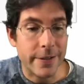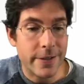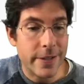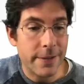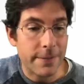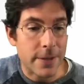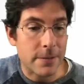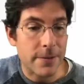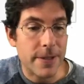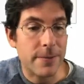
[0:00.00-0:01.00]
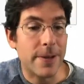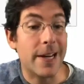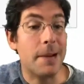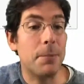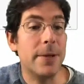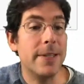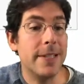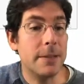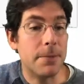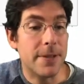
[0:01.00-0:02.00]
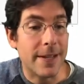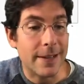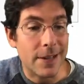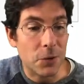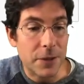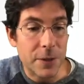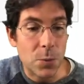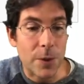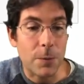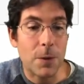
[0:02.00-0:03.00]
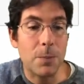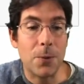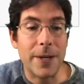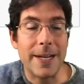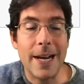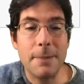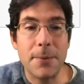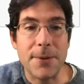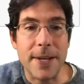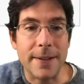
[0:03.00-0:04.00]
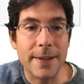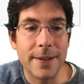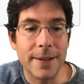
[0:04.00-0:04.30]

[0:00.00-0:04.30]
This difference between 29.6% and only 21.9%